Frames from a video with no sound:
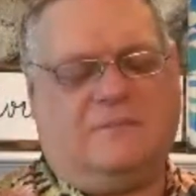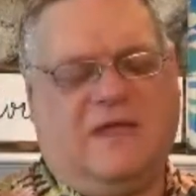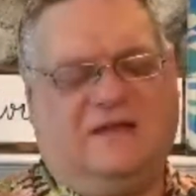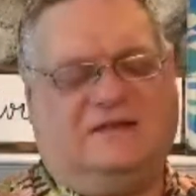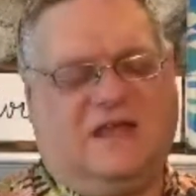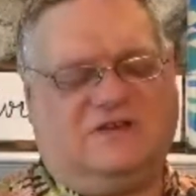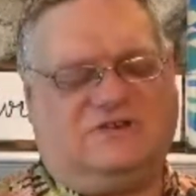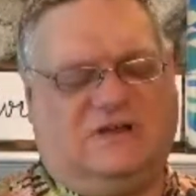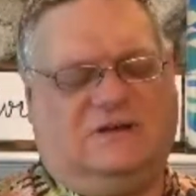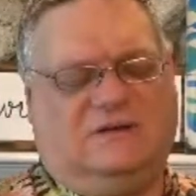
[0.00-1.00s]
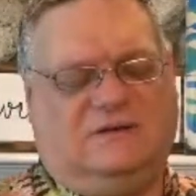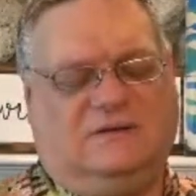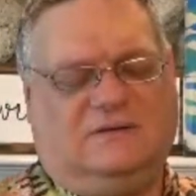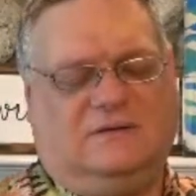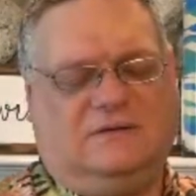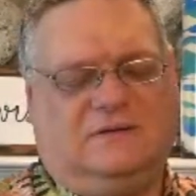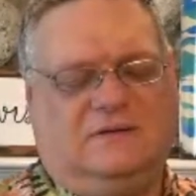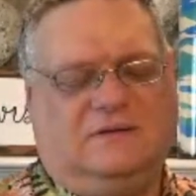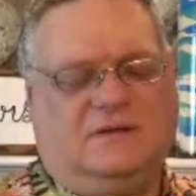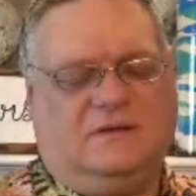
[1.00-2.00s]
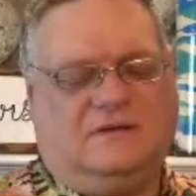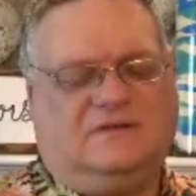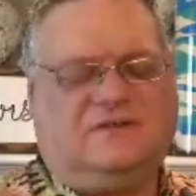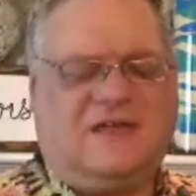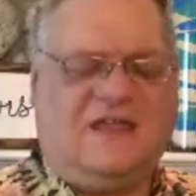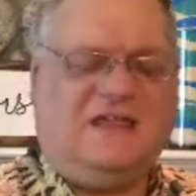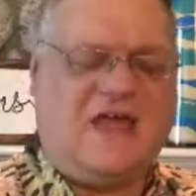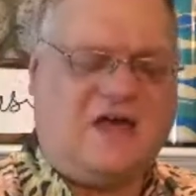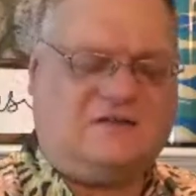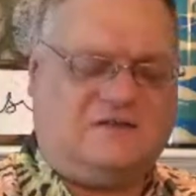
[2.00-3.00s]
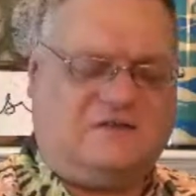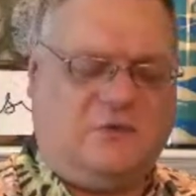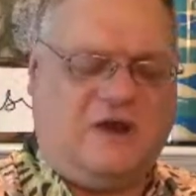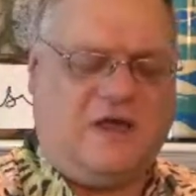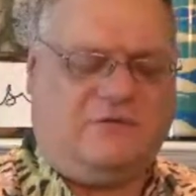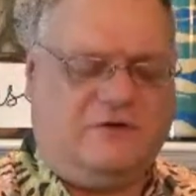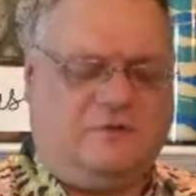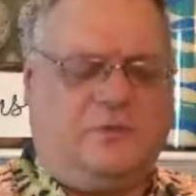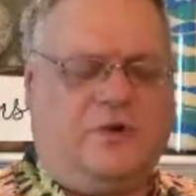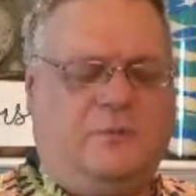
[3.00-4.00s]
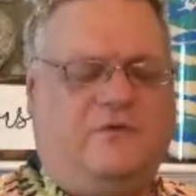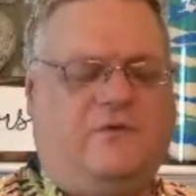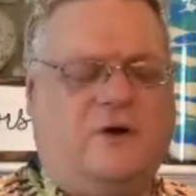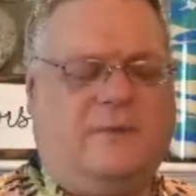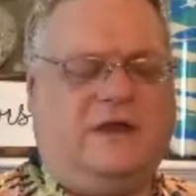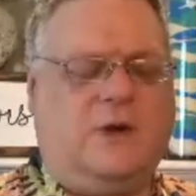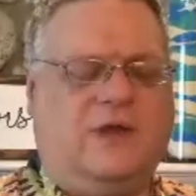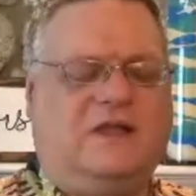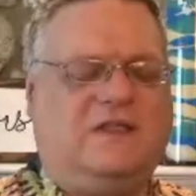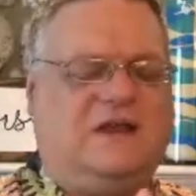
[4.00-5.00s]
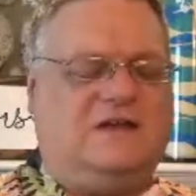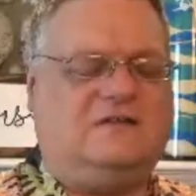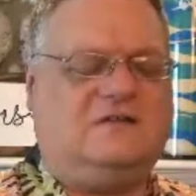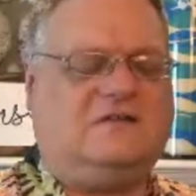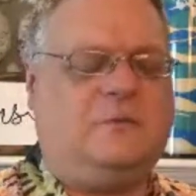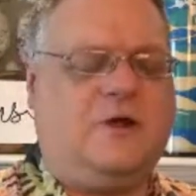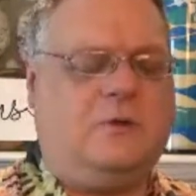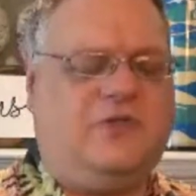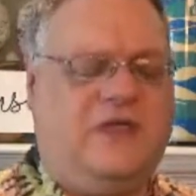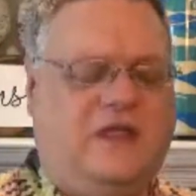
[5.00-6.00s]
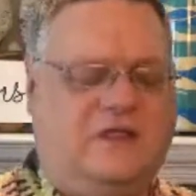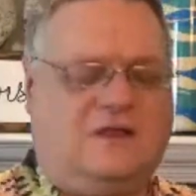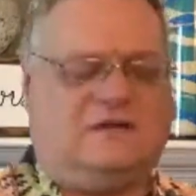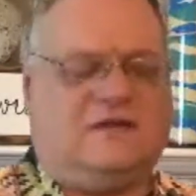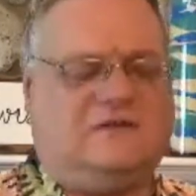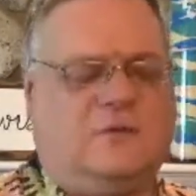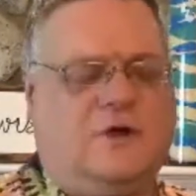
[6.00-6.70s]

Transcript: I set my intention to say yes to whatever is put before me, knowing that it is the Spirit within that